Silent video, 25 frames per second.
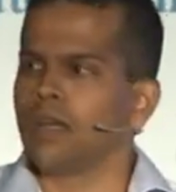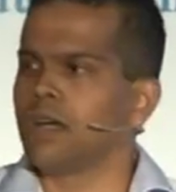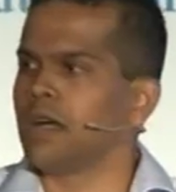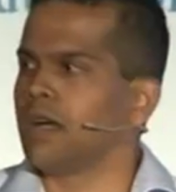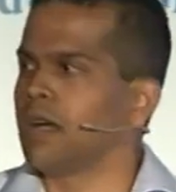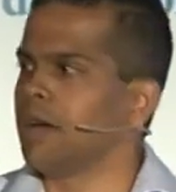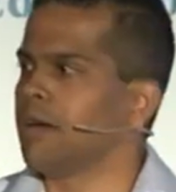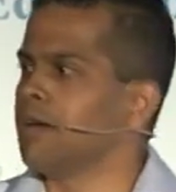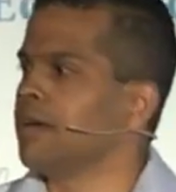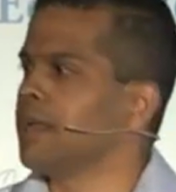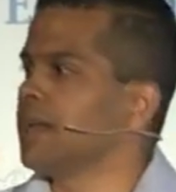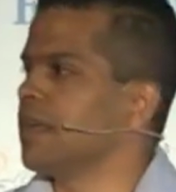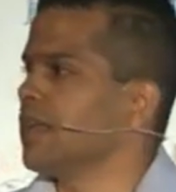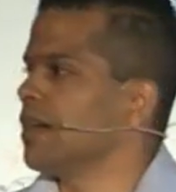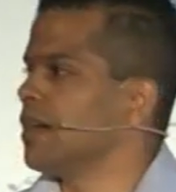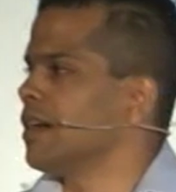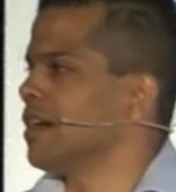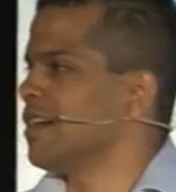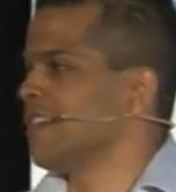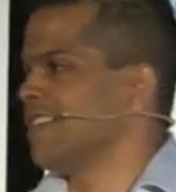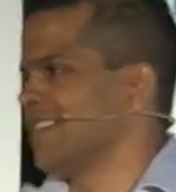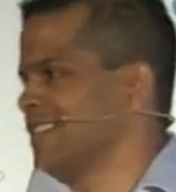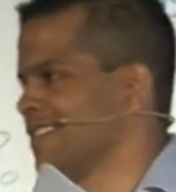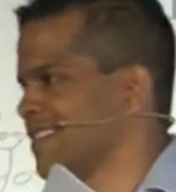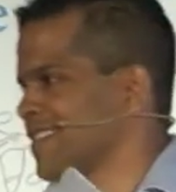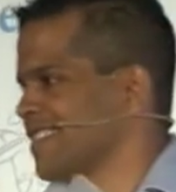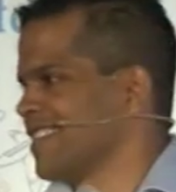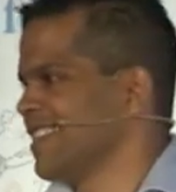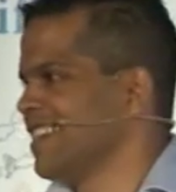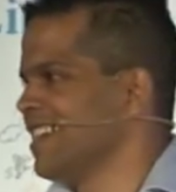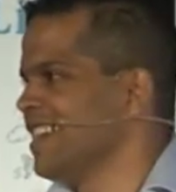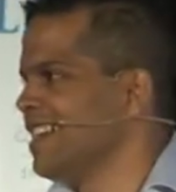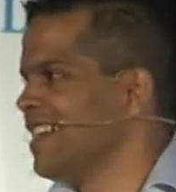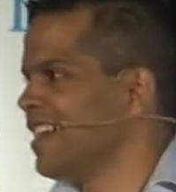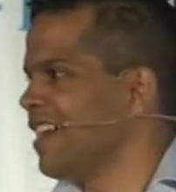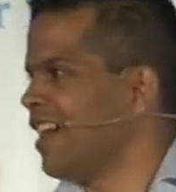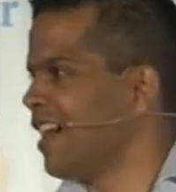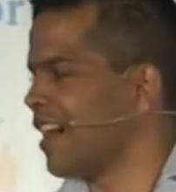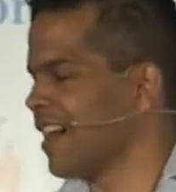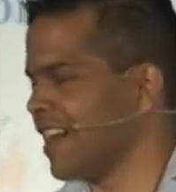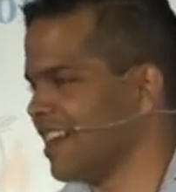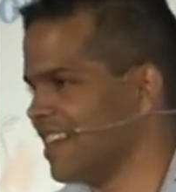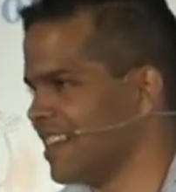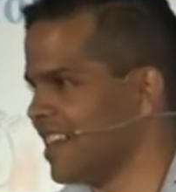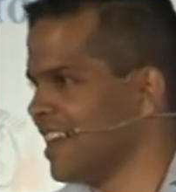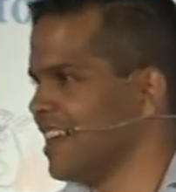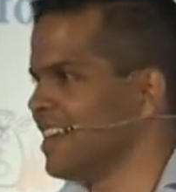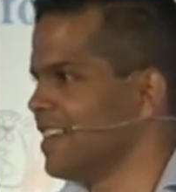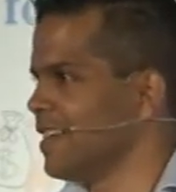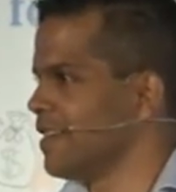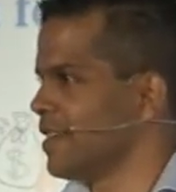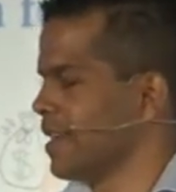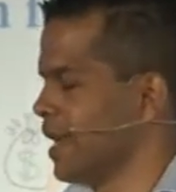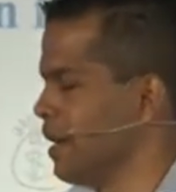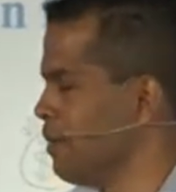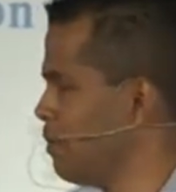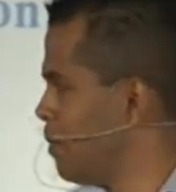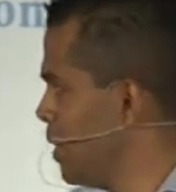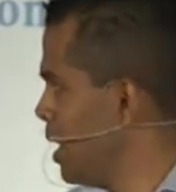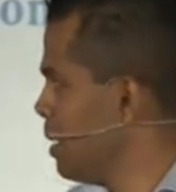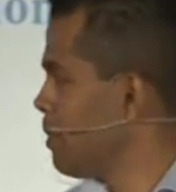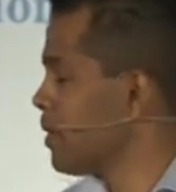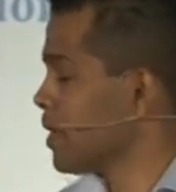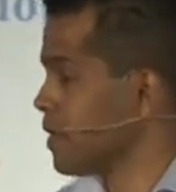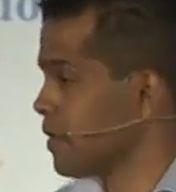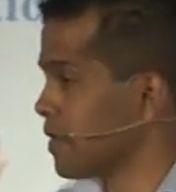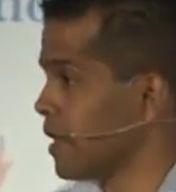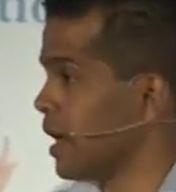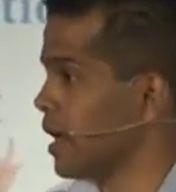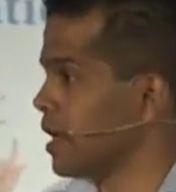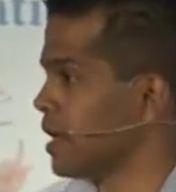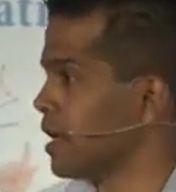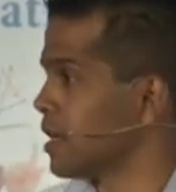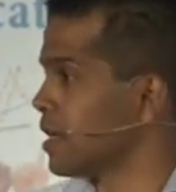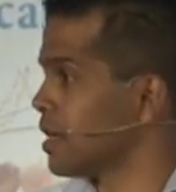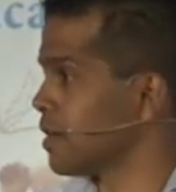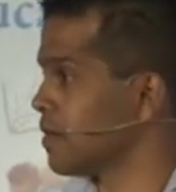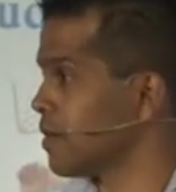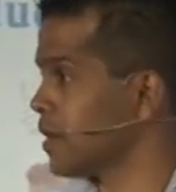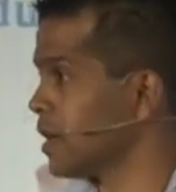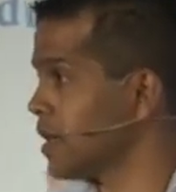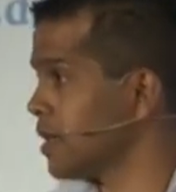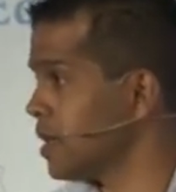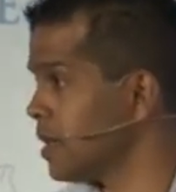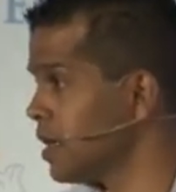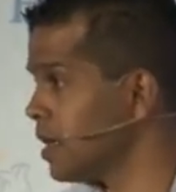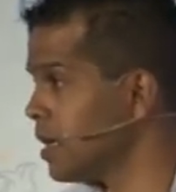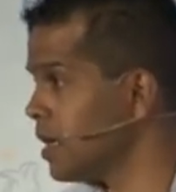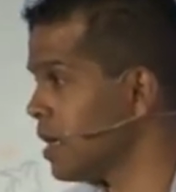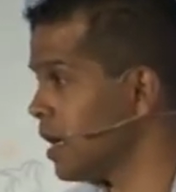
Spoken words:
I mean, I can tell you 10 people who've done it, right?